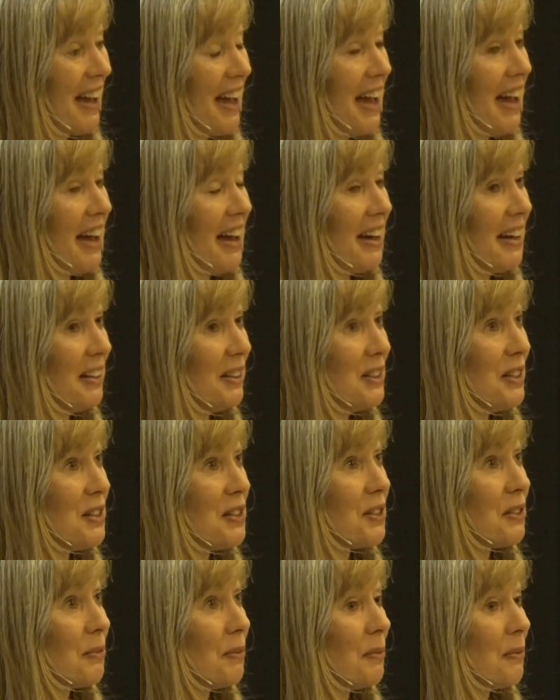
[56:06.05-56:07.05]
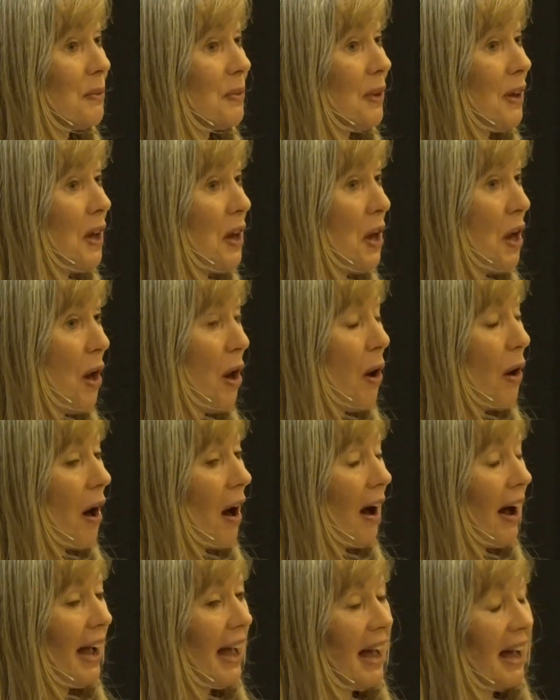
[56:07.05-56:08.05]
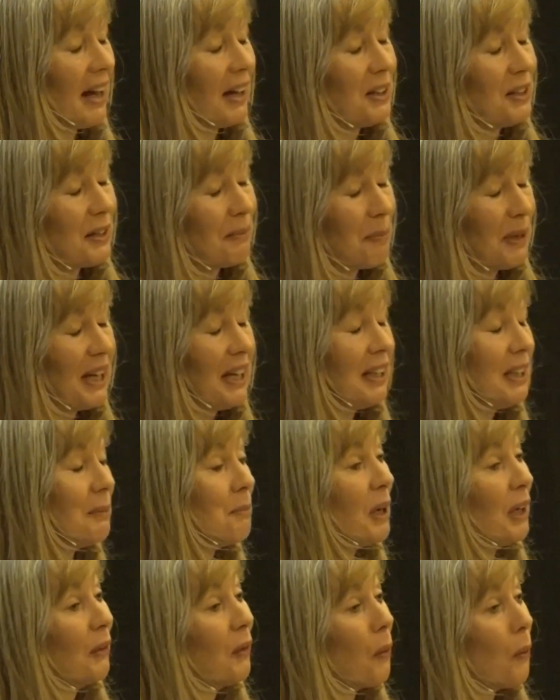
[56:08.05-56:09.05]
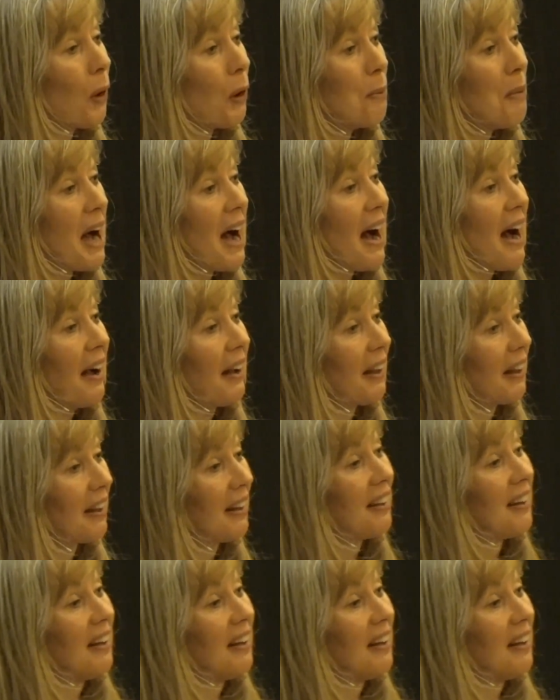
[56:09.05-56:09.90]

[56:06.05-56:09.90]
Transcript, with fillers: And I had pain in my lower back